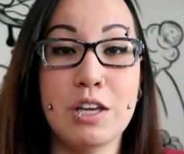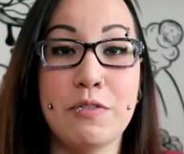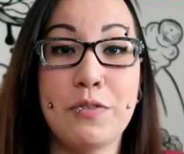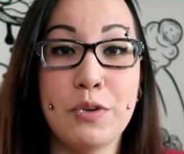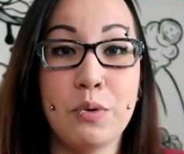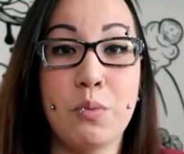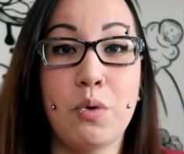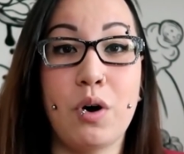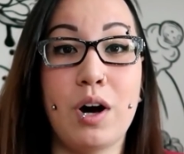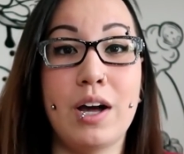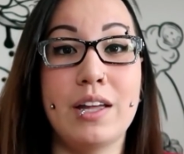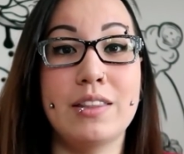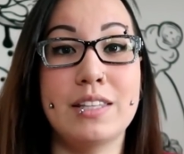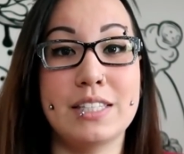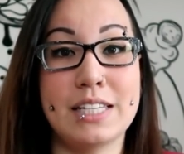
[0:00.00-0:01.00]
if you
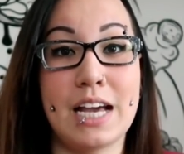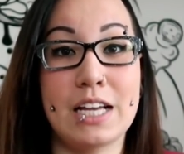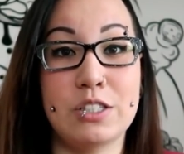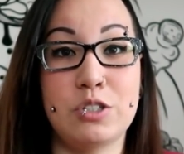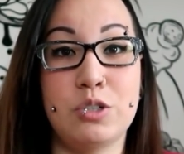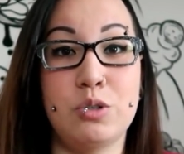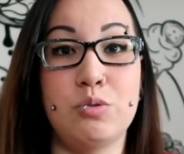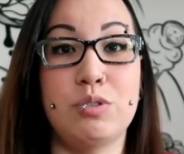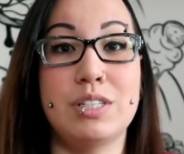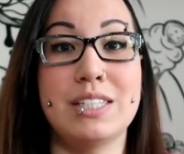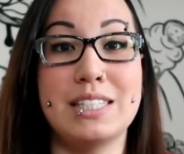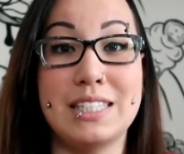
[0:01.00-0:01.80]
want the tattoo to